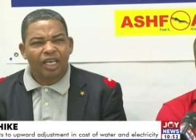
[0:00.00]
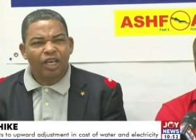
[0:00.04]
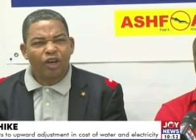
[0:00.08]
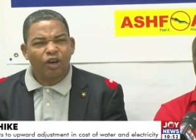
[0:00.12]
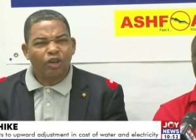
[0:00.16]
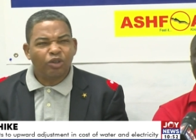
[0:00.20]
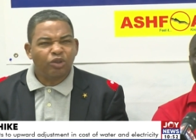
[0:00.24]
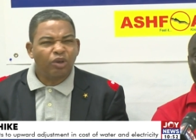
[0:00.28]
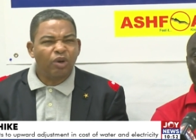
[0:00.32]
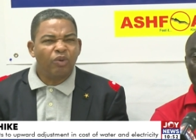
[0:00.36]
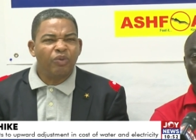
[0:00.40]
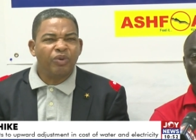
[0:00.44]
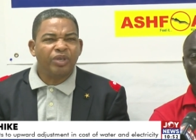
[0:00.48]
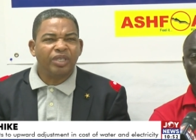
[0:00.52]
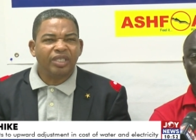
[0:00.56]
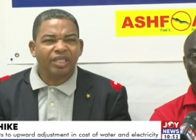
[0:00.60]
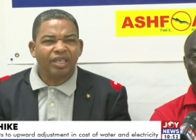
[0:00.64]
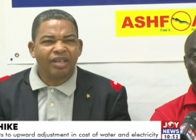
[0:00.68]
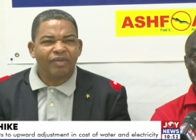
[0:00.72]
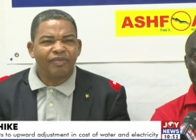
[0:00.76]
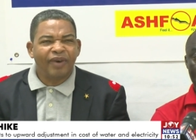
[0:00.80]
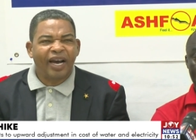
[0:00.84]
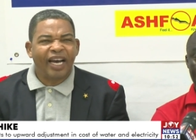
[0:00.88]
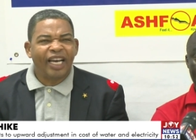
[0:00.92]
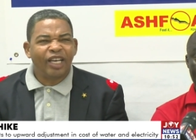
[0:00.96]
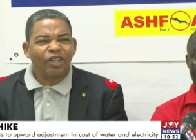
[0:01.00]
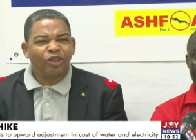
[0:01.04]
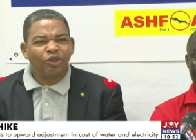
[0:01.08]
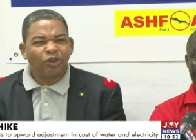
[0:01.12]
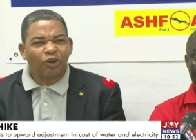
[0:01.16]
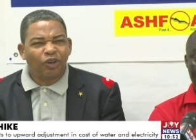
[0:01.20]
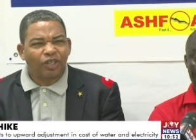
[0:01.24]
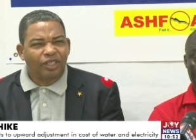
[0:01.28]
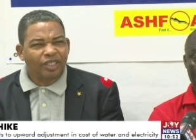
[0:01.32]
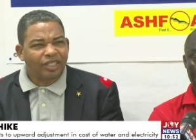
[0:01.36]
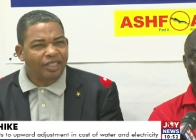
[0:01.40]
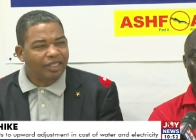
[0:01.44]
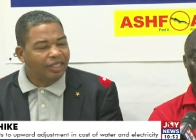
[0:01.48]
He also received, but he
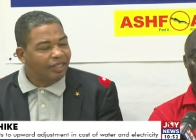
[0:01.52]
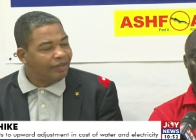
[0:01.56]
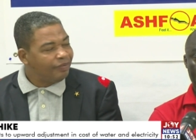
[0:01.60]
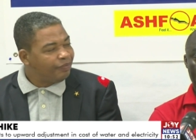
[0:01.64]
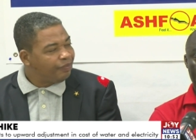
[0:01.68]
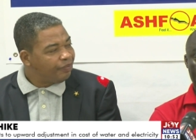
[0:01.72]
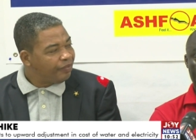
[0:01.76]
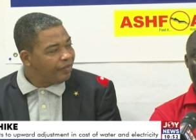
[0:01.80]
thought